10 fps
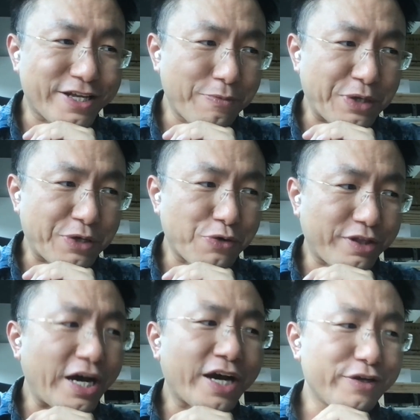economic
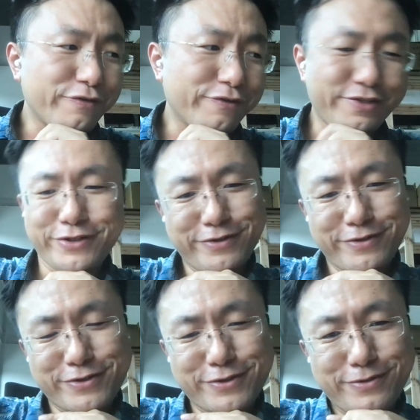growth target for this
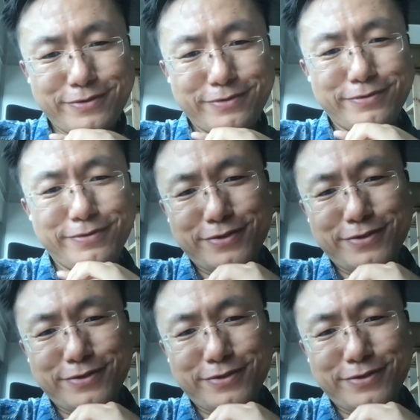year. So